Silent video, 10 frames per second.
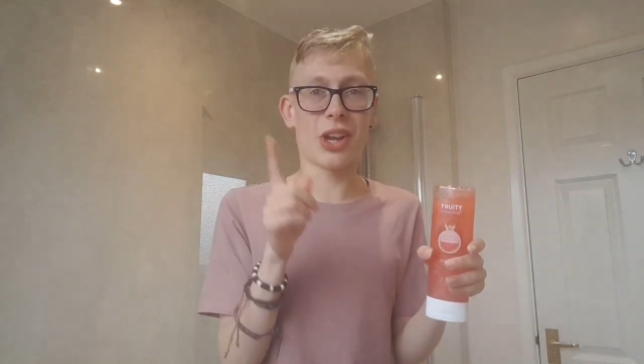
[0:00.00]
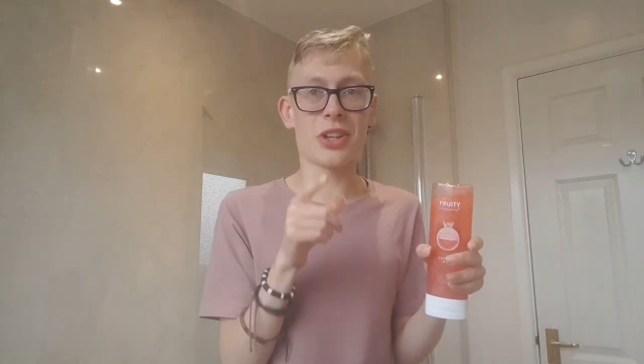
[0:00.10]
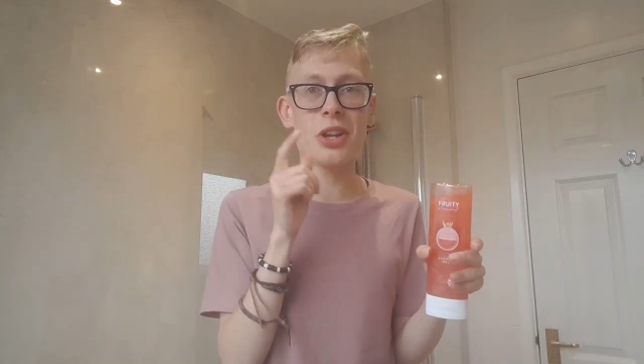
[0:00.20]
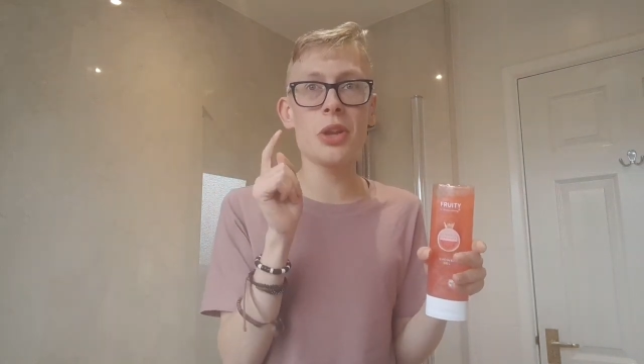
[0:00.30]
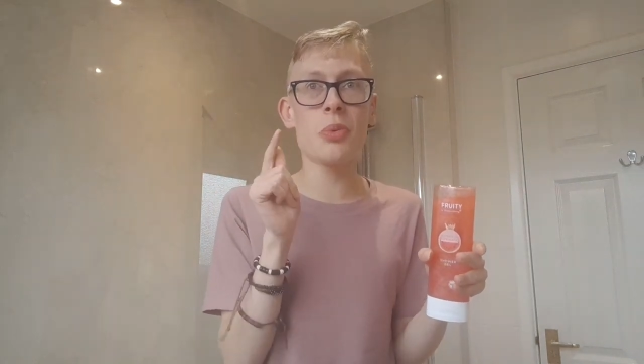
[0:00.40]
I
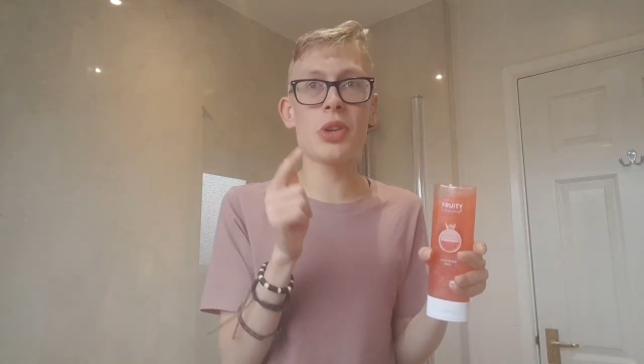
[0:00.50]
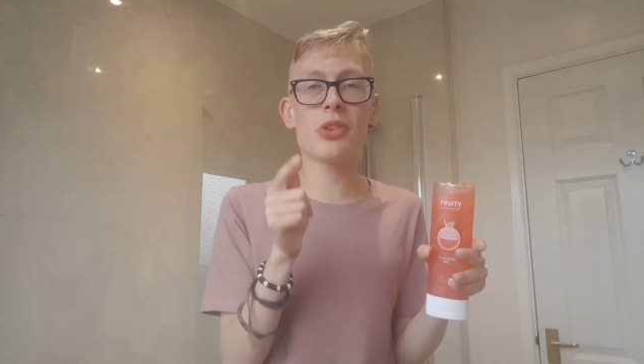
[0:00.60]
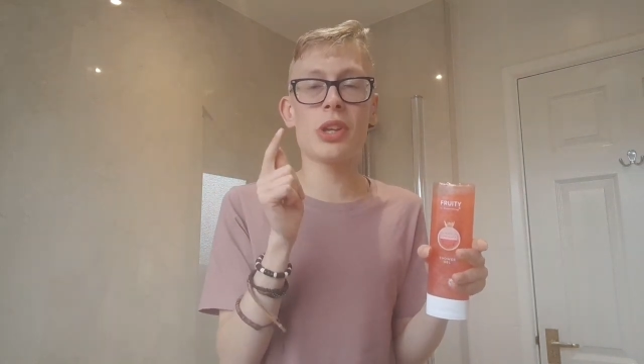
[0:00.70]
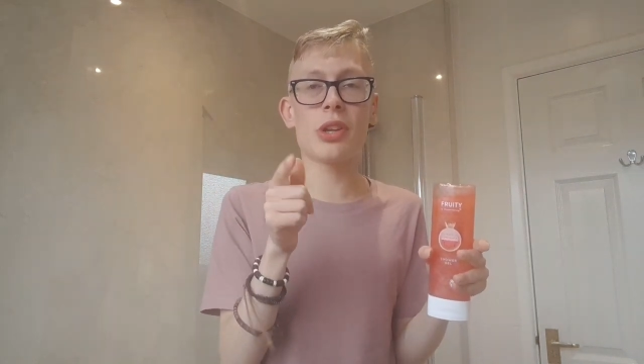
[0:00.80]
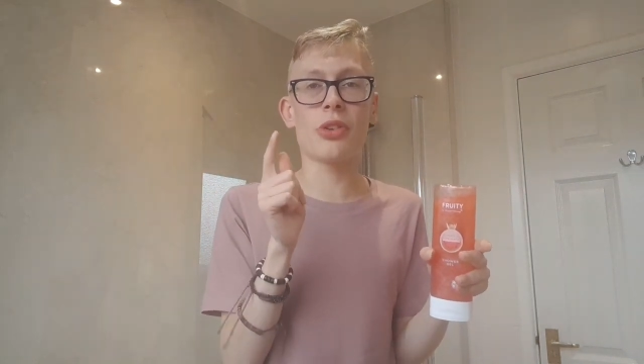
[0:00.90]
don't know which
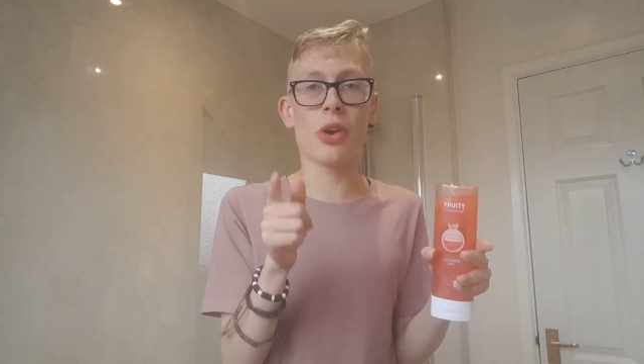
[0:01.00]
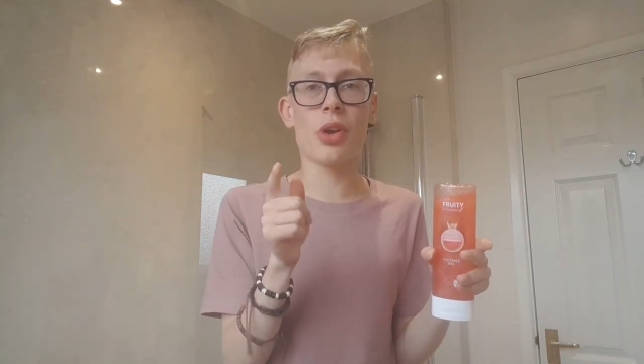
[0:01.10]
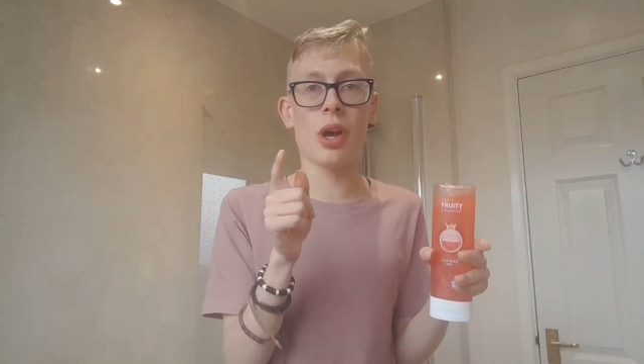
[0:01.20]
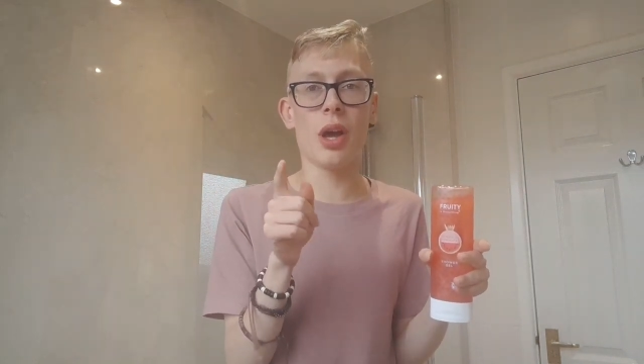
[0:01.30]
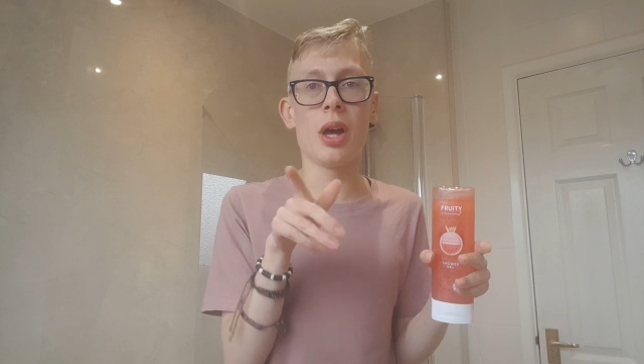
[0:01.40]
TikTok
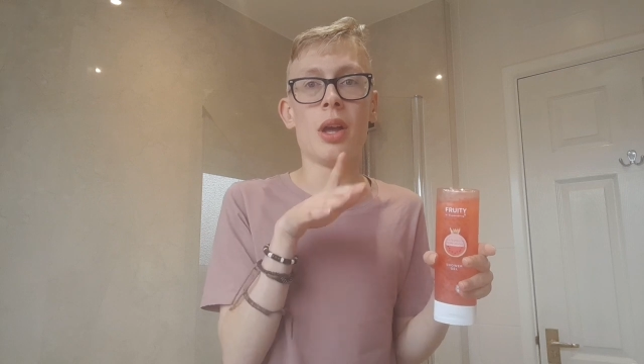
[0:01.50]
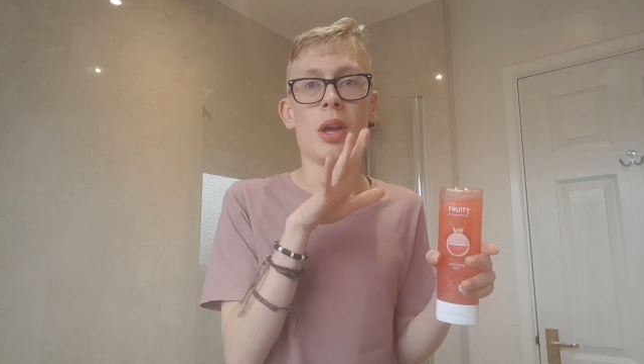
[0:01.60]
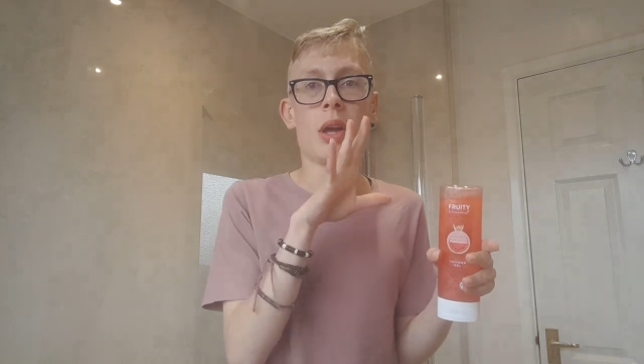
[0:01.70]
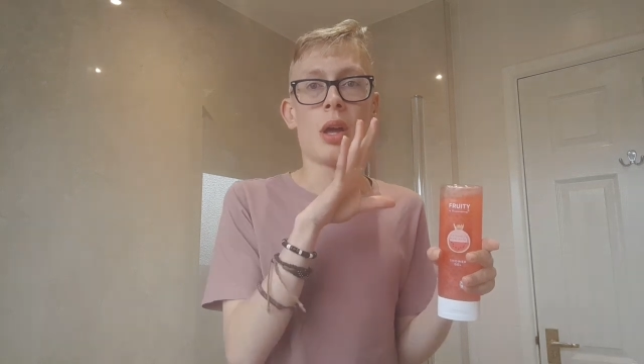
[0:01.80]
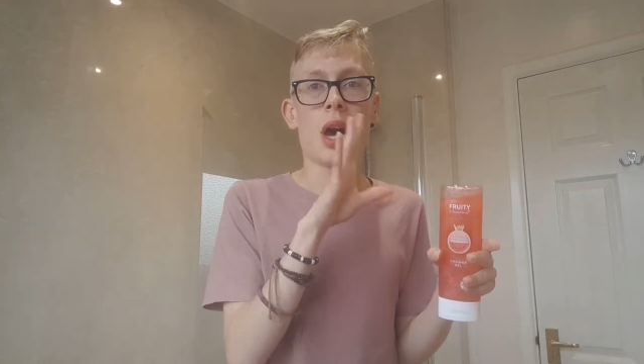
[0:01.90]
uh,
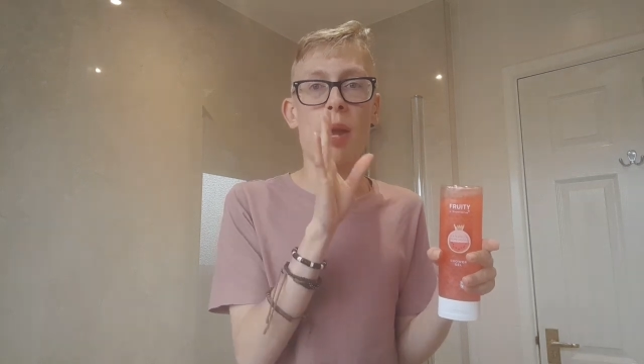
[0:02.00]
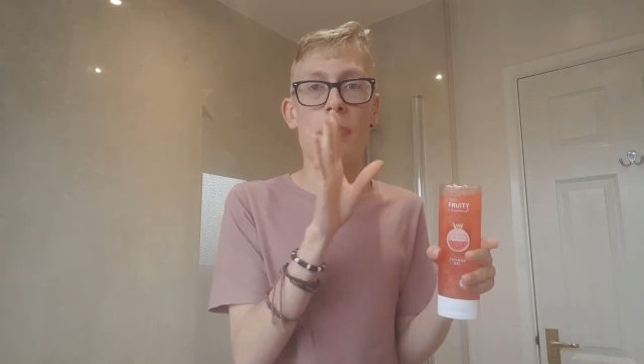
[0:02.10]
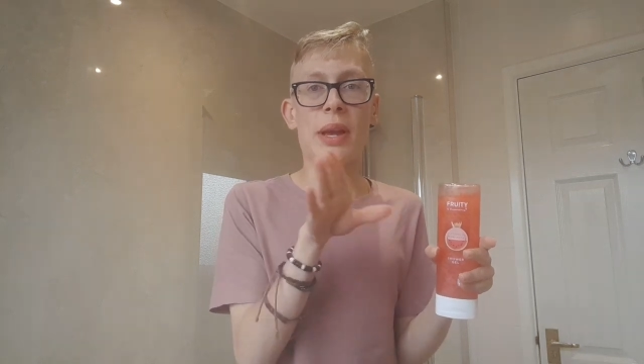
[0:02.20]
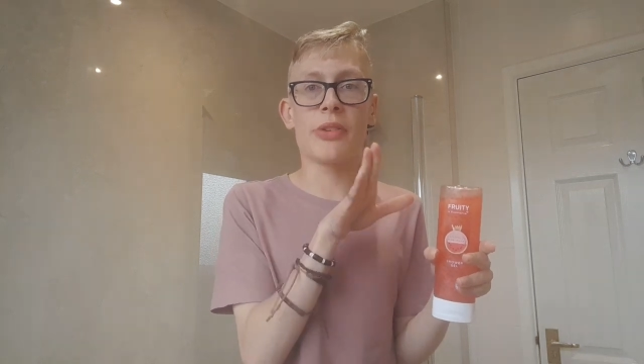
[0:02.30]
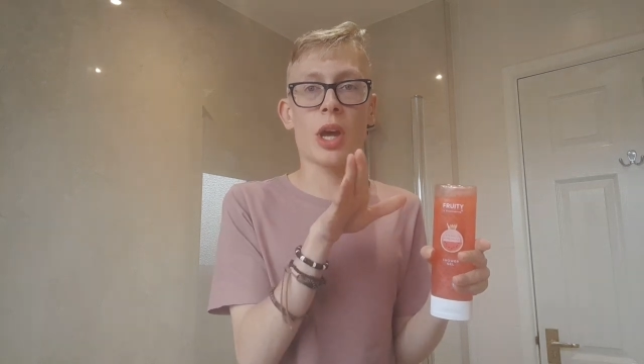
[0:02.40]
I
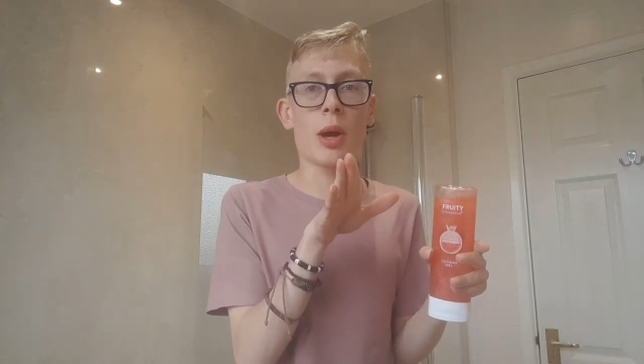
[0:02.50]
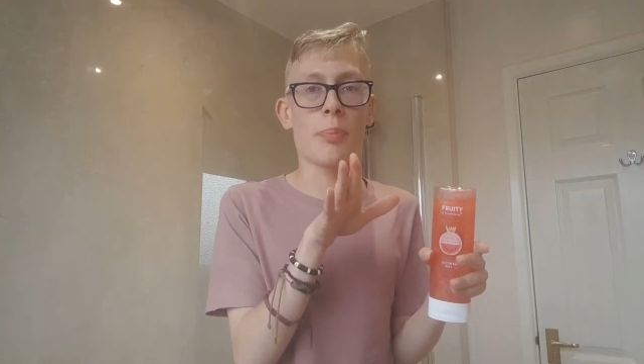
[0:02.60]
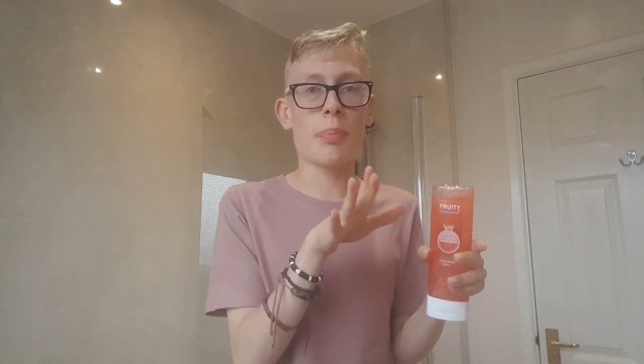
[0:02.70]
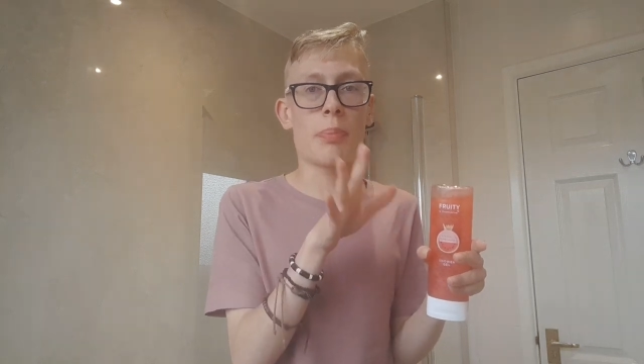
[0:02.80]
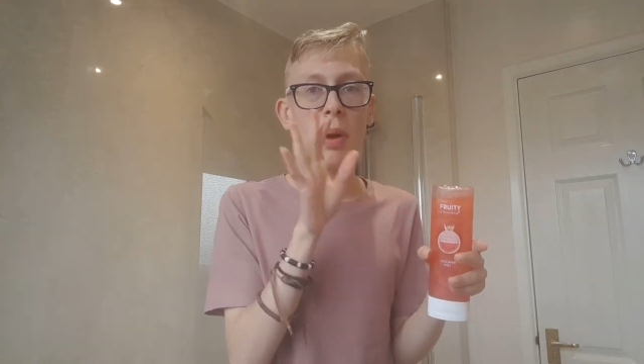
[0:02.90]
picked it up,
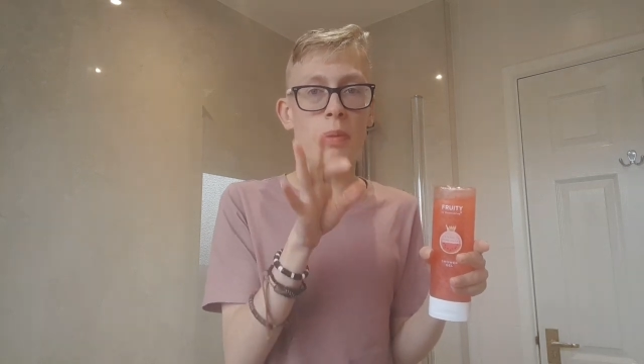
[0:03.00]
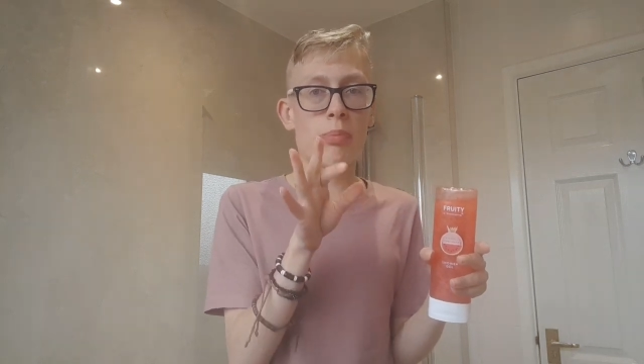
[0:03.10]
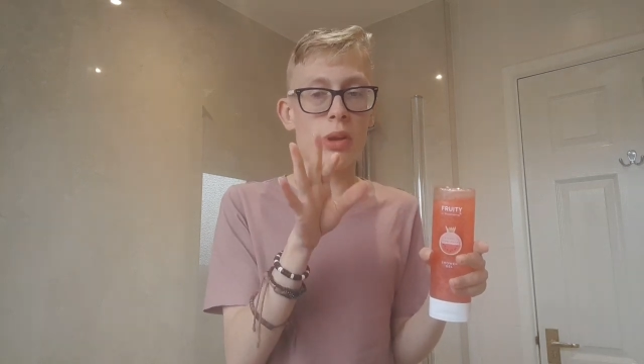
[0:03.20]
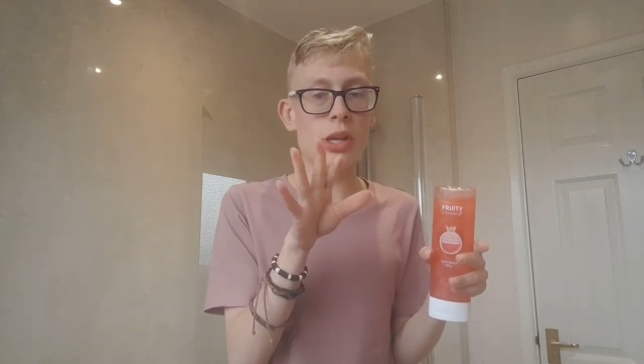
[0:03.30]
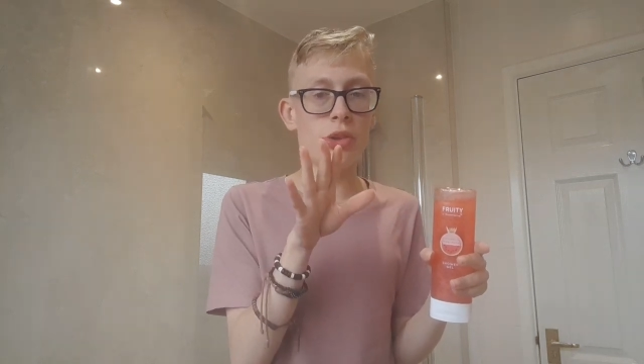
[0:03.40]
but I'm
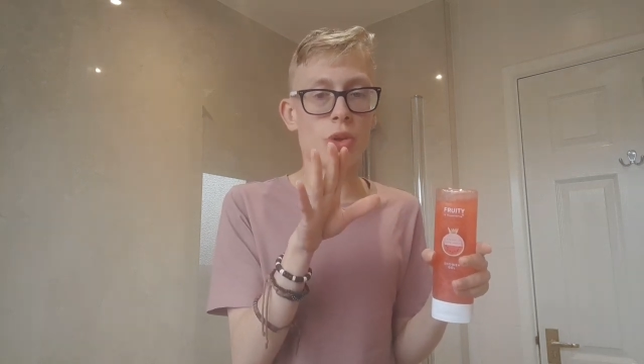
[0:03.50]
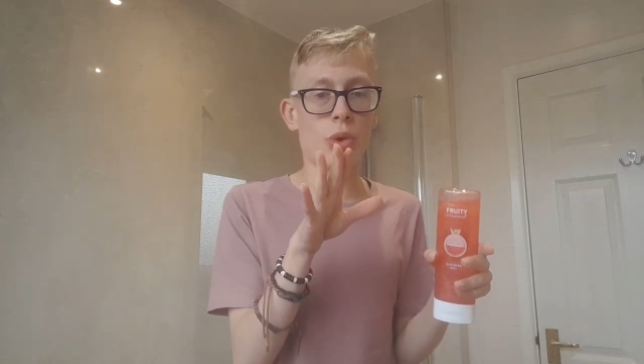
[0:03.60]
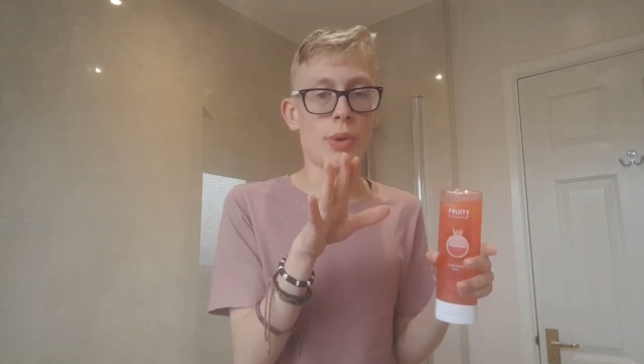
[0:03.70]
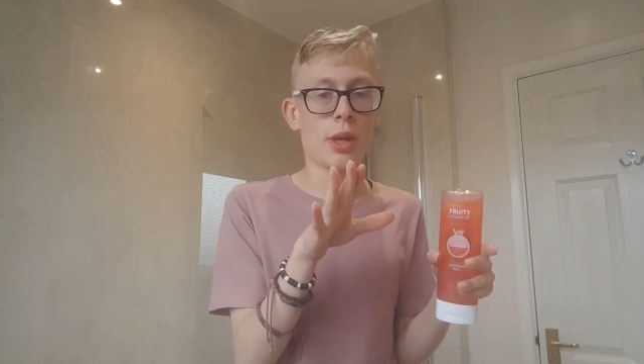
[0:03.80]
pretty sure